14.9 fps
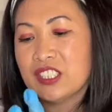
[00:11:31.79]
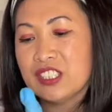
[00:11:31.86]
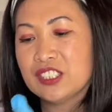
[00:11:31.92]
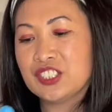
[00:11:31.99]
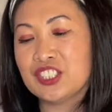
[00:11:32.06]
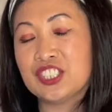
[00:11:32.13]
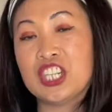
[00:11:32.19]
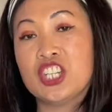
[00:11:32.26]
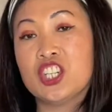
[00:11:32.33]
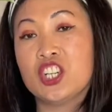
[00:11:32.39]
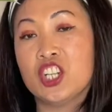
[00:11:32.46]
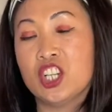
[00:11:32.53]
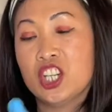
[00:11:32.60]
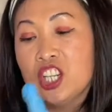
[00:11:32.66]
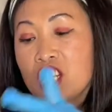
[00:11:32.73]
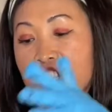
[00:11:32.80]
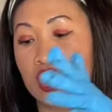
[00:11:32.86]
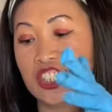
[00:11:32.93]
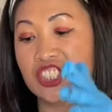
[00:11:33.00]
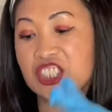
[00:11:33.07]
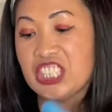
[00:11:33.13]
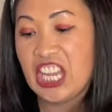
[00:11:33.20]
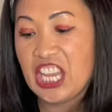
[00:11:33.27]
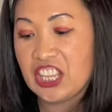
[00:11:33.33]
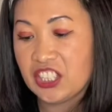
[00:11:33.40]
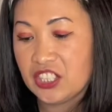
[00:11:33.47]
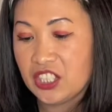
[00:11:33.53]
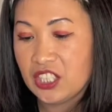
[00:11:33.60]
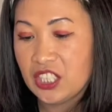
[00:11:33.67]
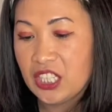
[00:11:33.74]
circle
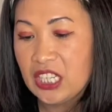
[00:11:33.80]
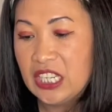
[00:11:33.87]
container